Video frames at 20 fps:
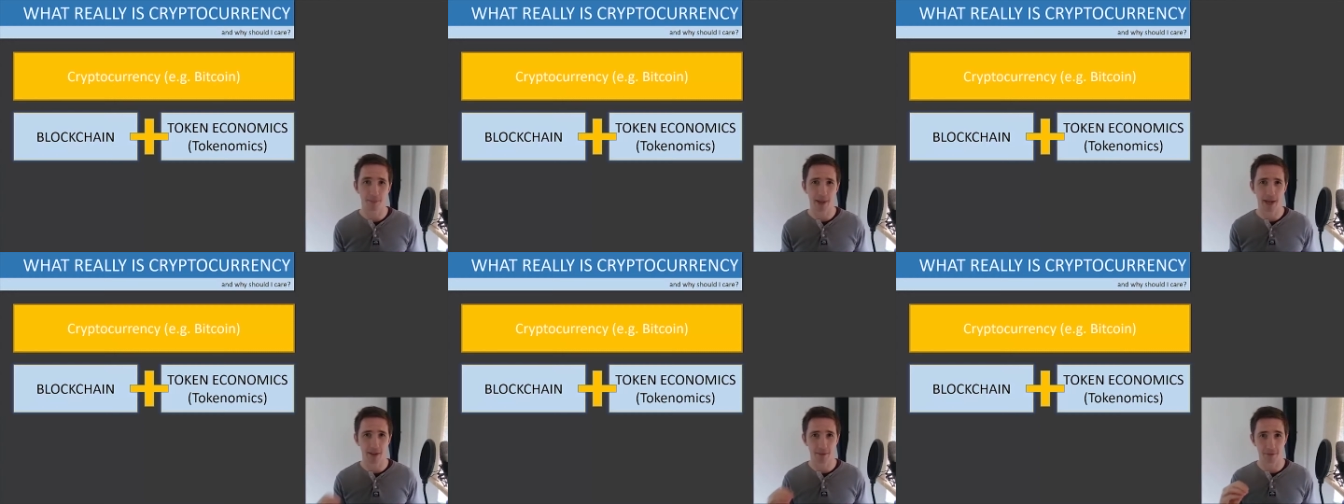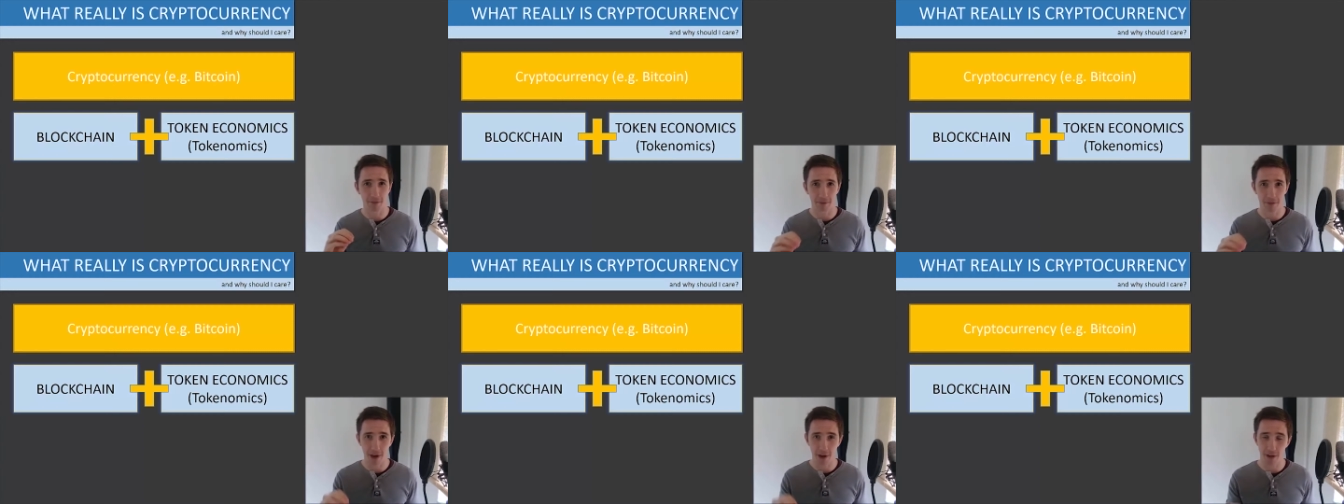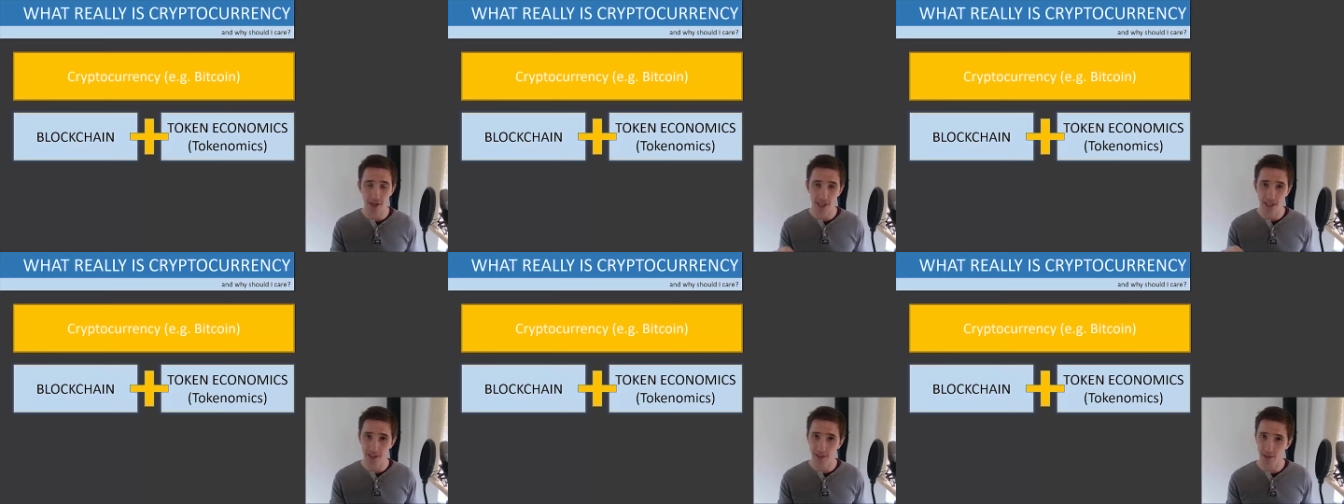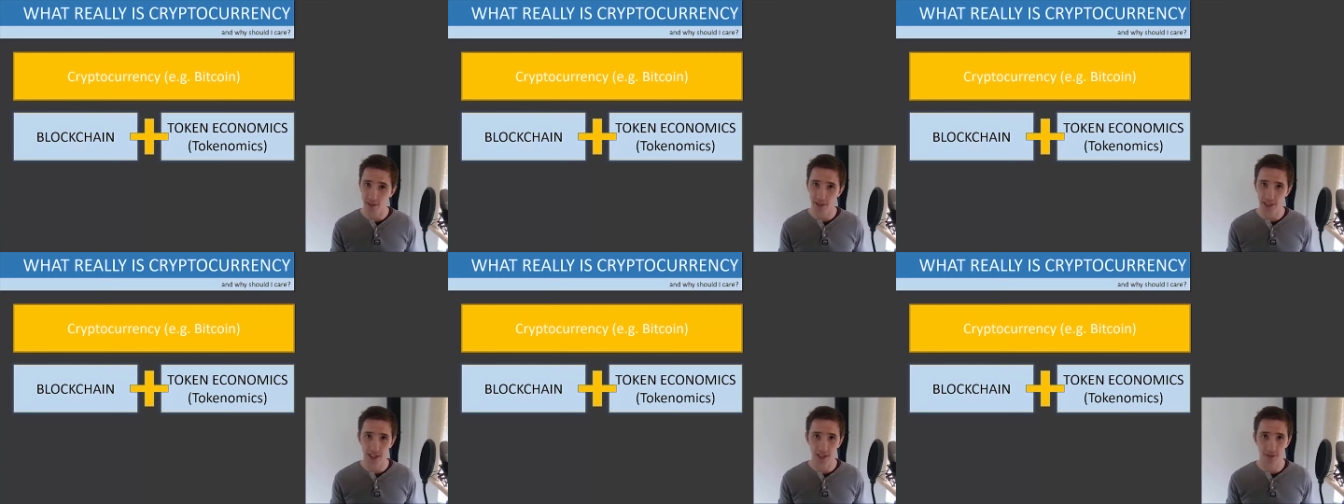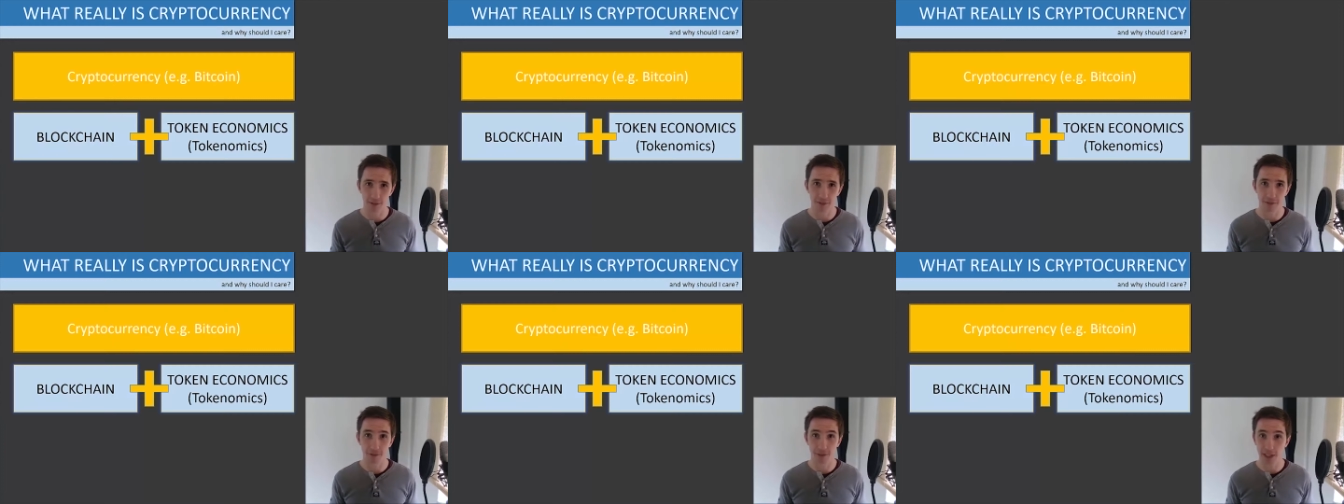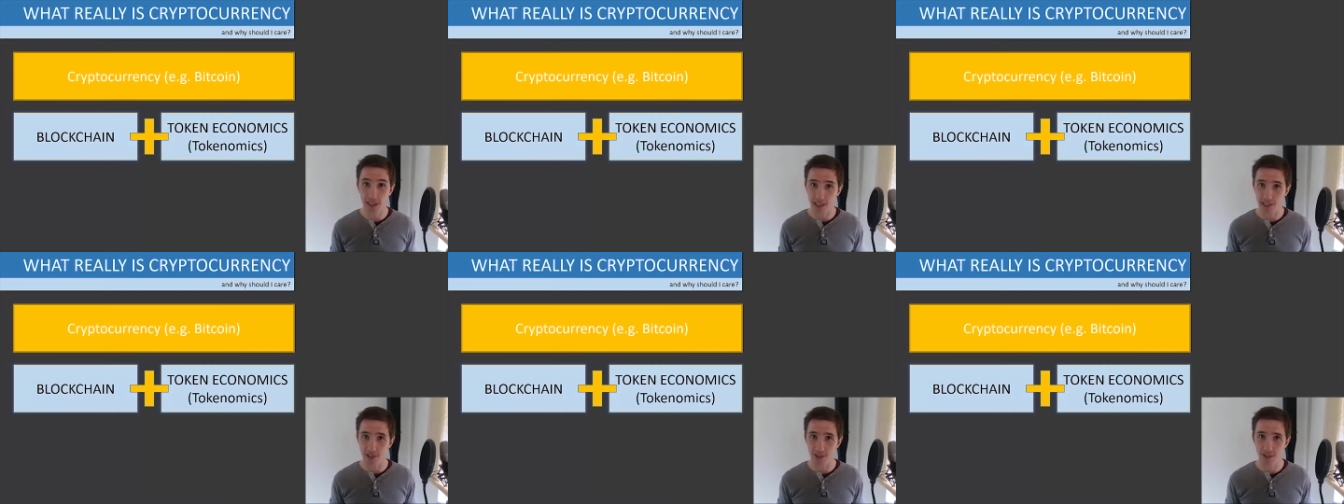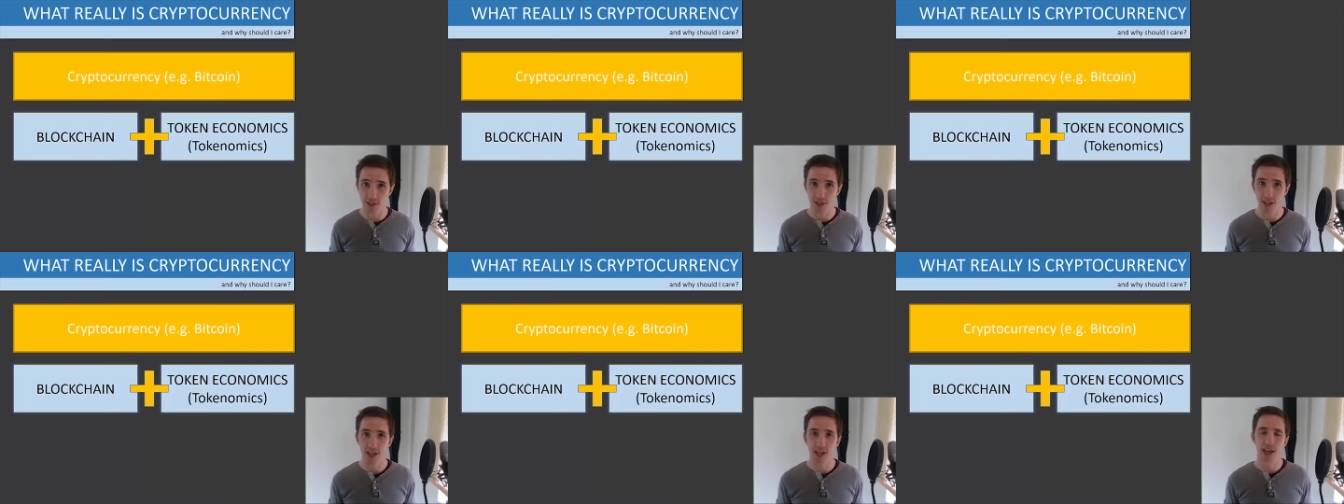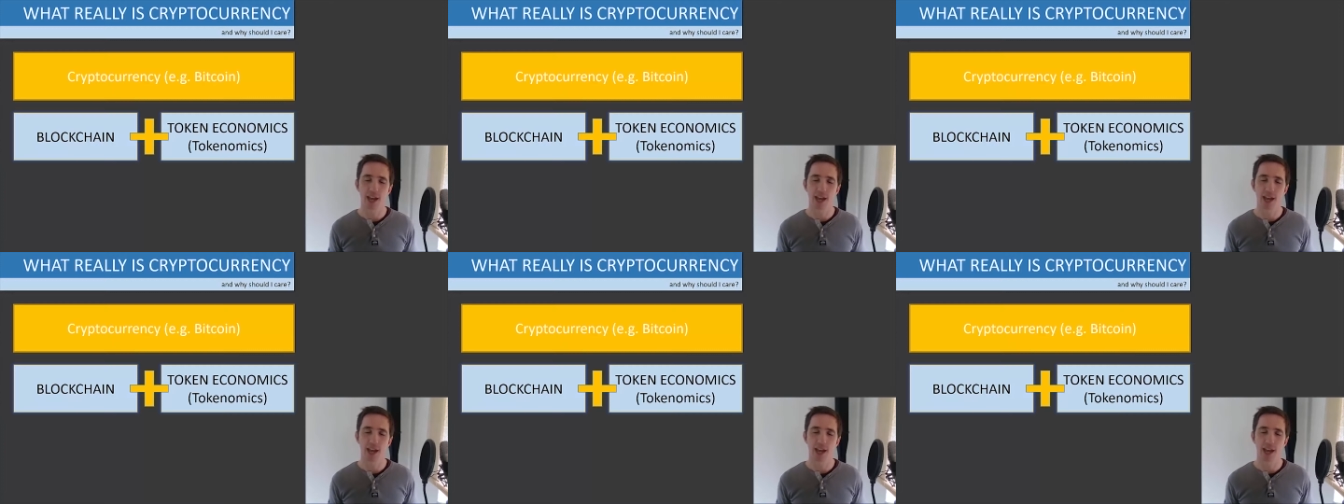paying very little in fees.